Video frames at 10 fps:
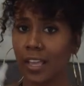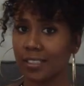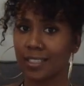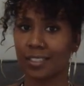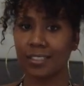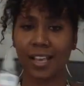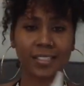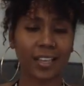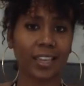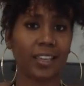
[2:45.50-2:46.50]
Since it says
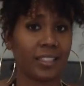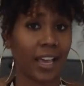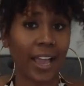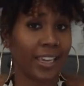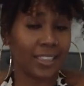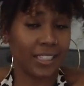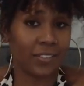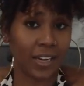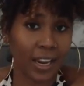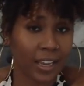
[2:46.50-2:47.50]
I can leave
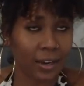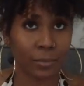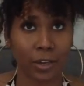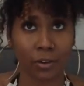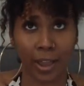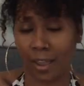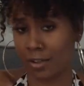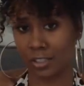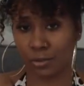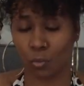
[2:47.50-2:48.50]
it in, I'm like, okay, I'll
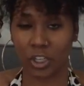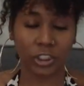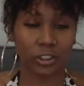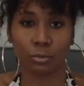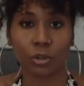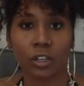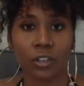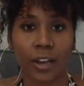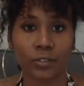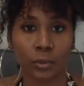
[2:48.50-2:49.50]
just wash it tomorrow
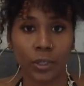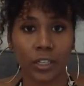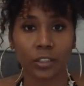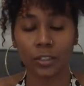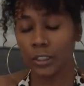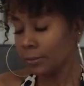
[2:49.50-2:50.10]
after work.